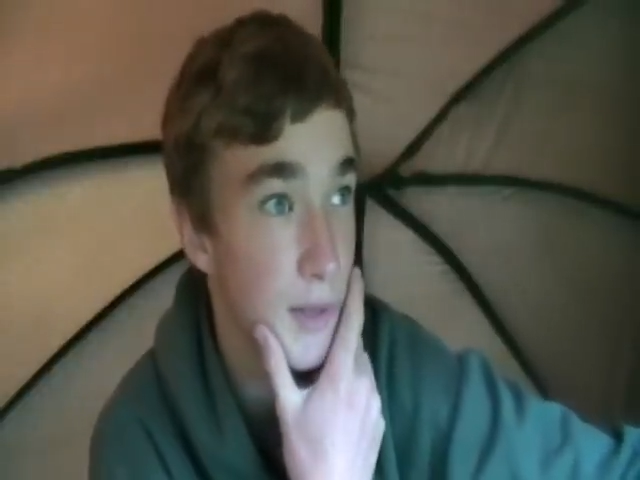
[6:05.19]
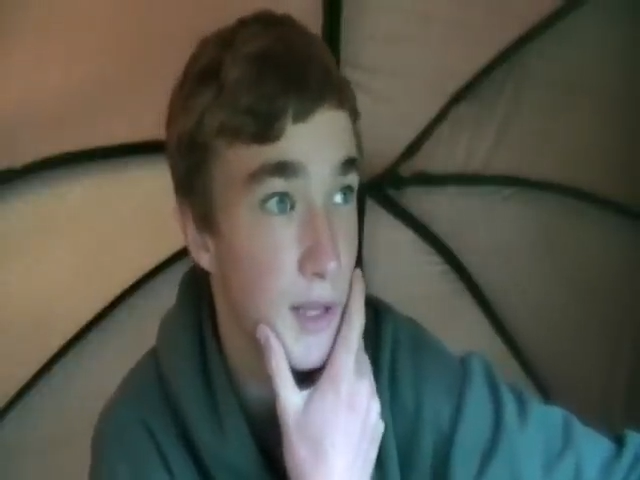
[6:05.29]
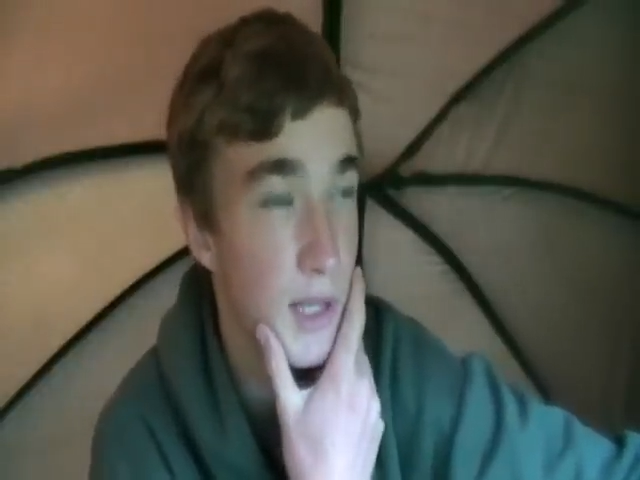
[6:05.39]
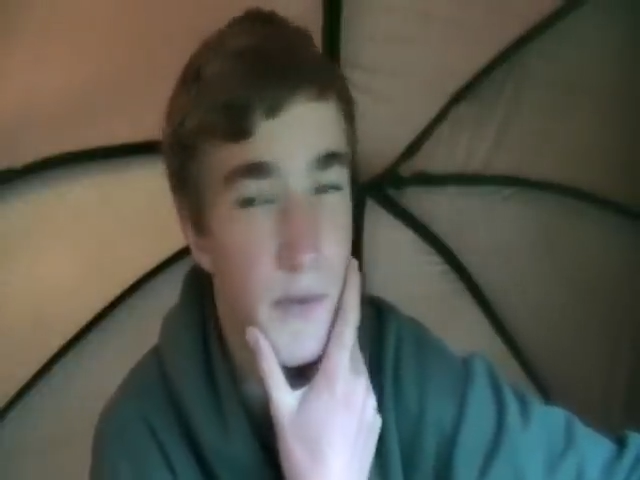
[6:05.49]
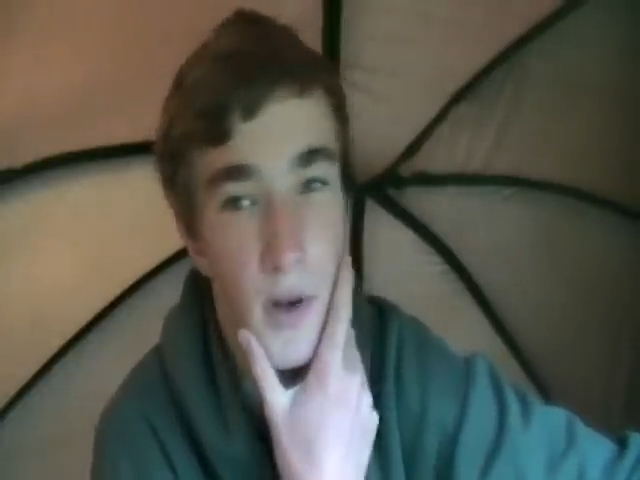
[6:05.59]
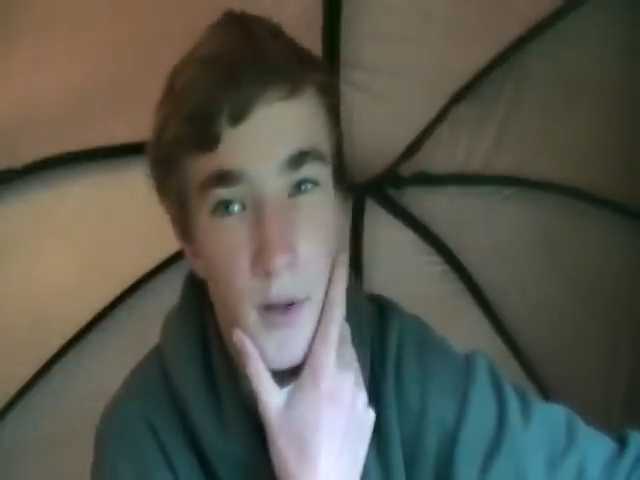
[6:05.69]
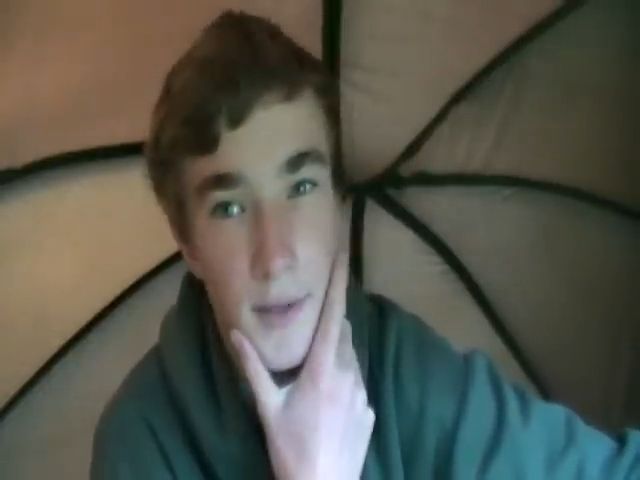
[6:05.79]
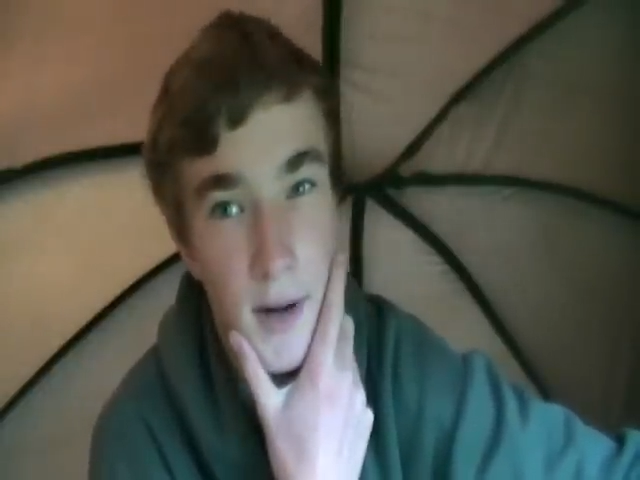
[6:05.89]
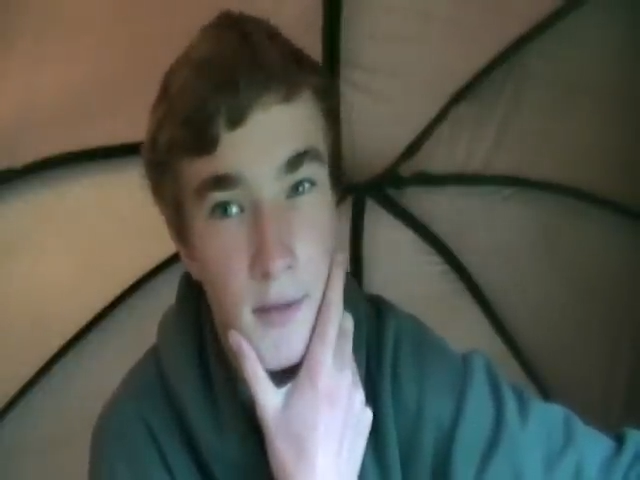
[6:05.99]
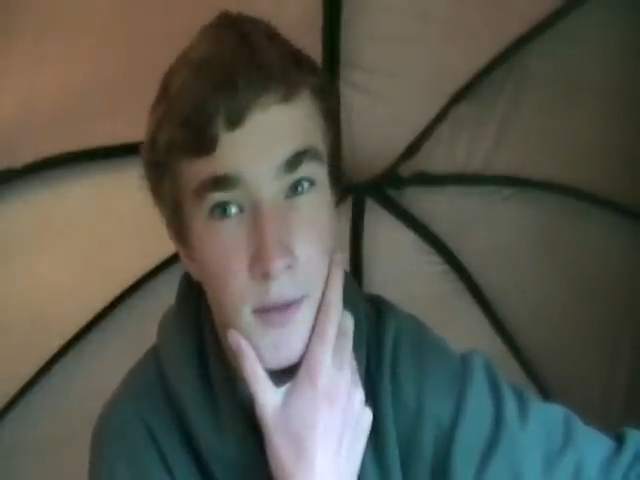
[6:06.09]
but I think they've
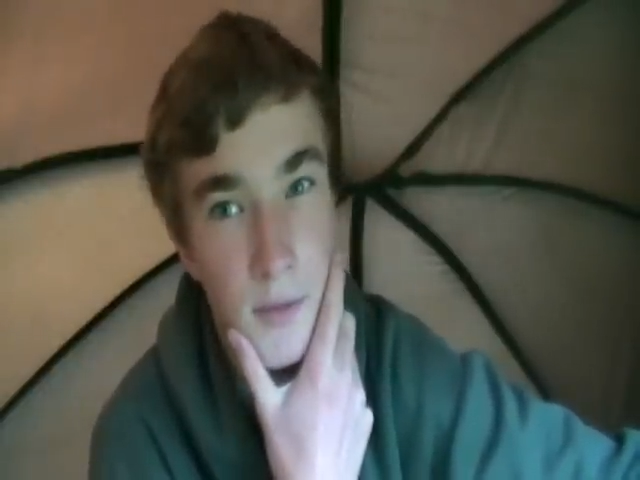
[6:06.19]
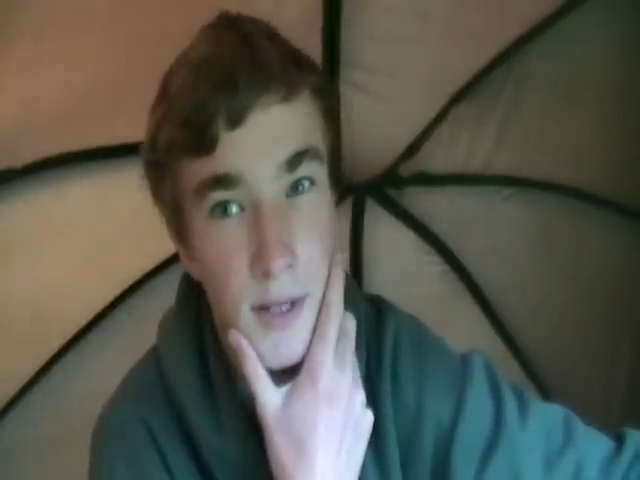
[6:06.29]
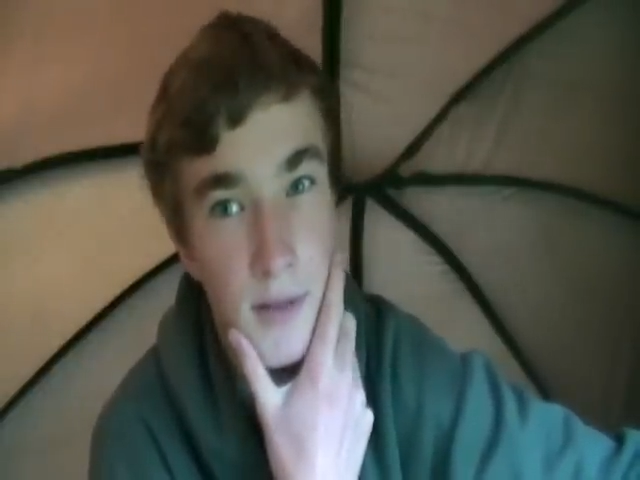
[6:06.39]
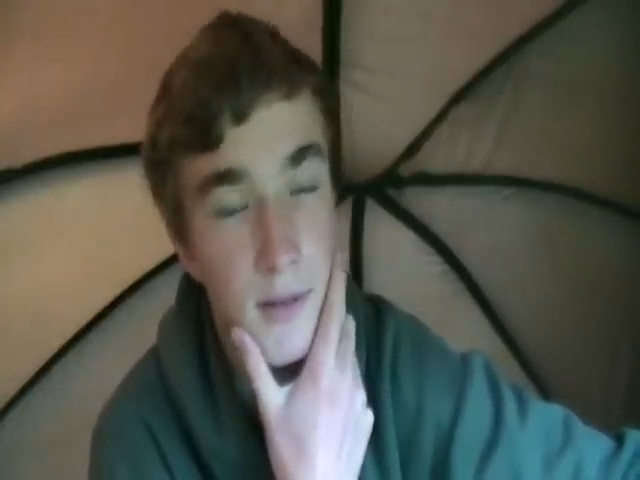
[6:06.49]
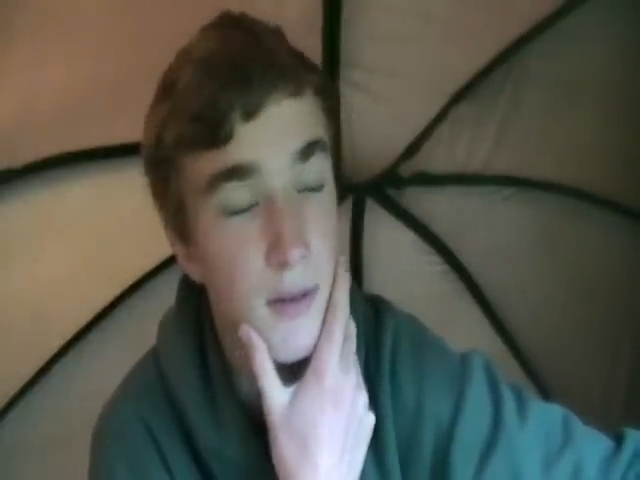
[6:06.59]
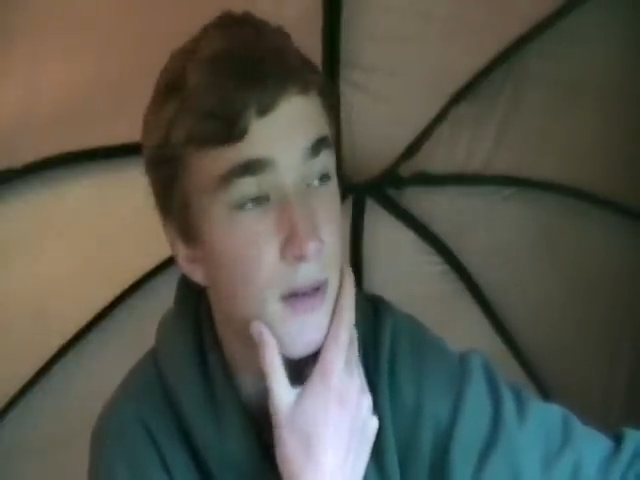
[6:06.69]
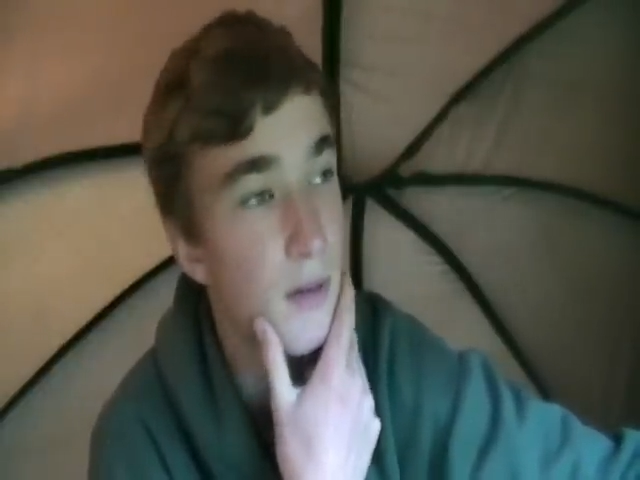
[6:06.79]
gone down in the wind